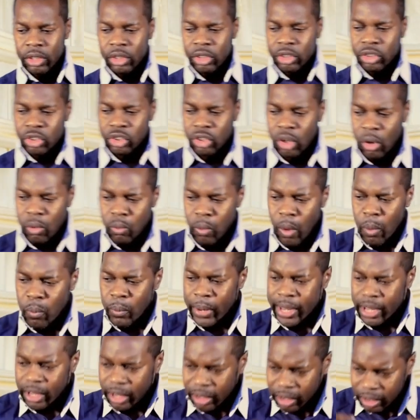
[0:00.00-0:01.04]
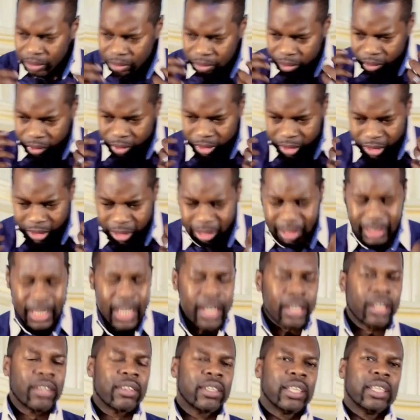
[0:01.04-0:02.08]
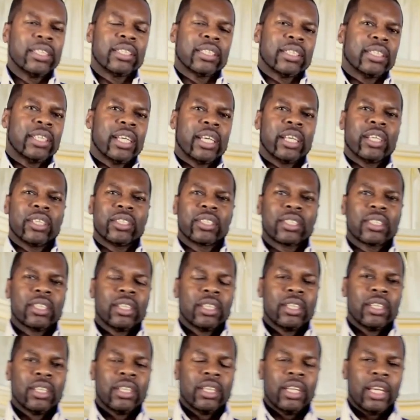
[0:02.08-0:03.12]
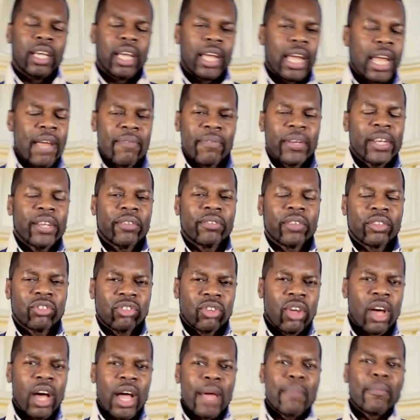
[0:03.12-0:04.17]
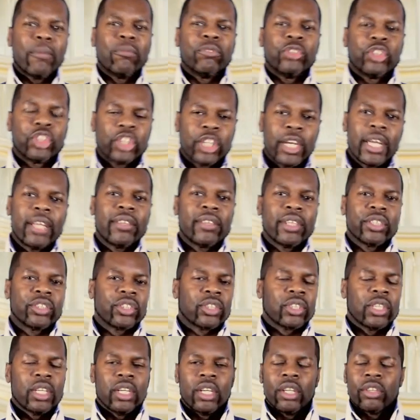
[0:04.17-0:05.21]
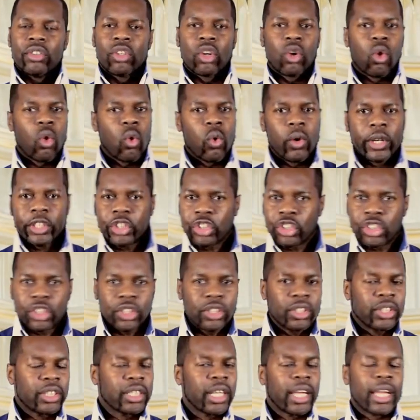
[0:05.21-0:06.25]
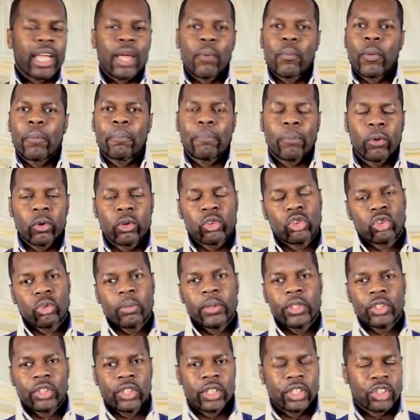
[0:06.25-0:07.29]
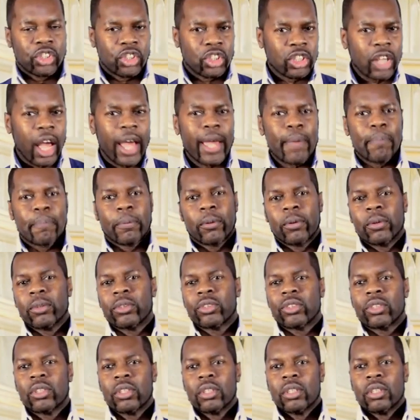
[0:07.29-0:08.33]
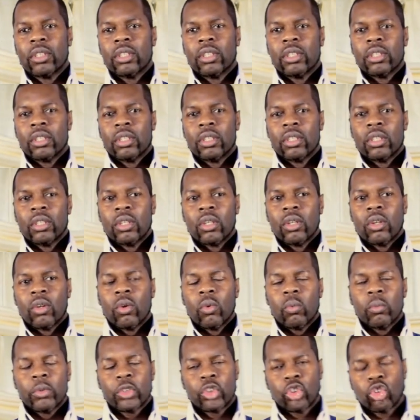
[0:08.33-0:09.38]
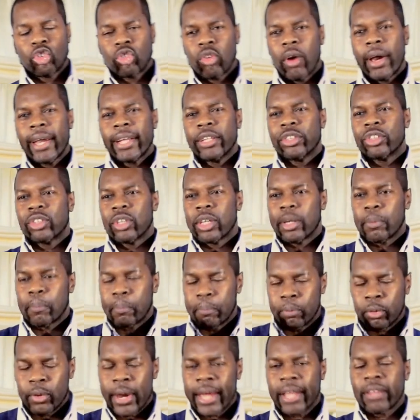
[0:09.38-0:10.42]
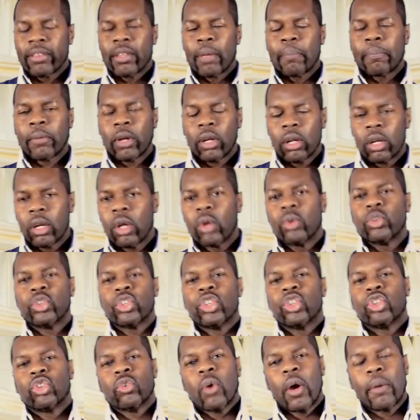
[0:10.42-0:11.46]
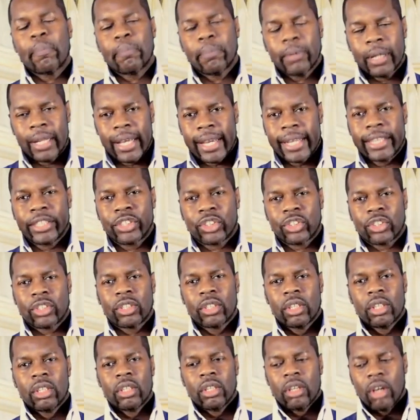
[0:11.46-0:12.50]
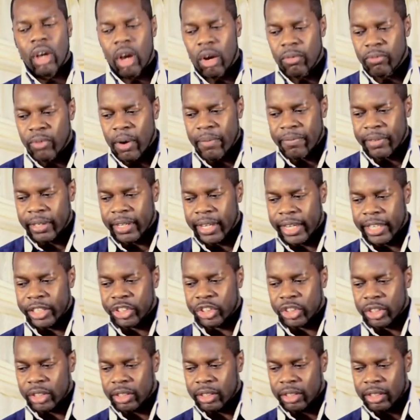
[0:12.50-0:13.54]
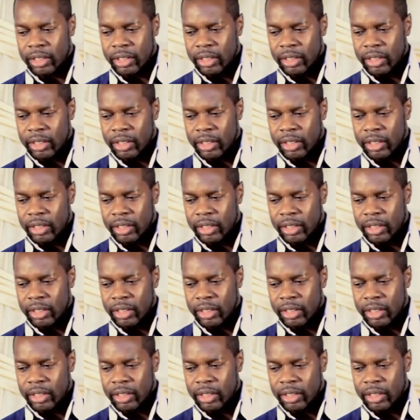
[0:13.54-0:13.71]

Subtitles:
So when we consider these things, even in the time of Jesus, the questions that he would put to his disciples was trying to bring them closer to a place of revelation.